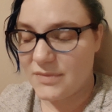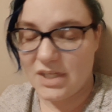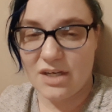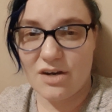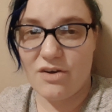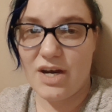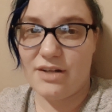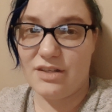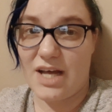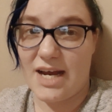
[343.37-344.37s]
you know, and
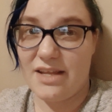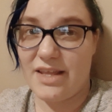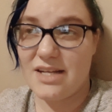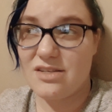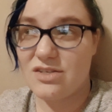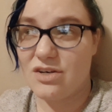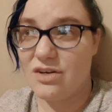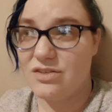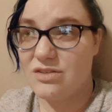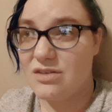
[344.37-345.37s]
a lot of that
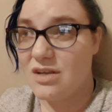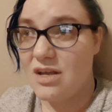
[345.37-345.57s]
starts